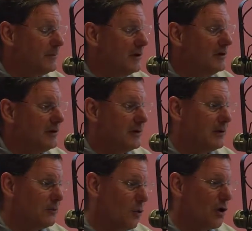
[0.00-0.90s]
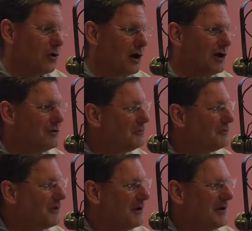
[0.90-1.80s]
And the water line
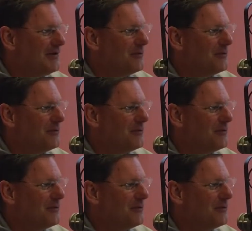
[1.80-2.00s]
that